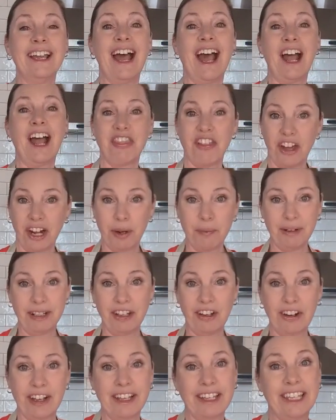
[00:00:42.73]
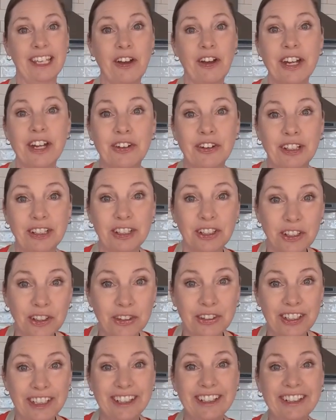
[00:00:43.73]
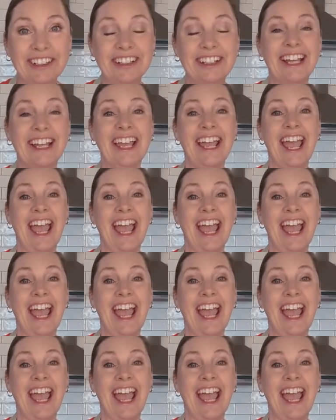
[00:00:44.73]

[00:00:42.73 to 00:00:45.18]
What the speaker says: I thought I would get on here a little earlier